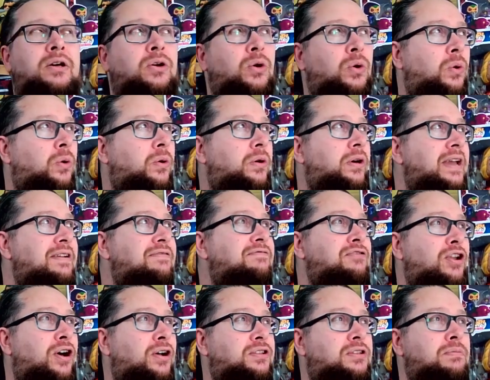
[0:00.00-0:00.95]
Or if
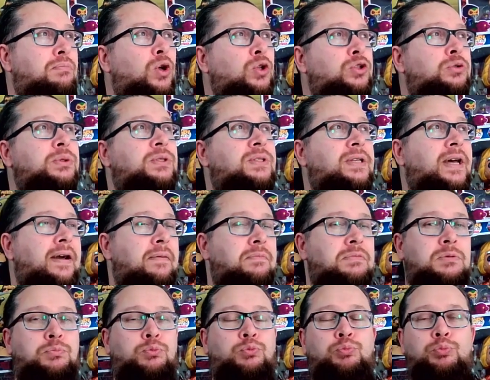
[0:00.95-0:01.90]
not, multiple
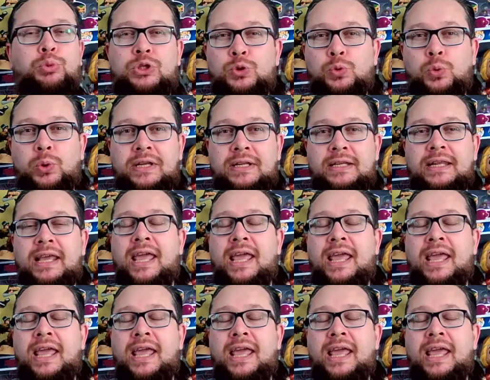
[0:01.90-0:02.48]
times between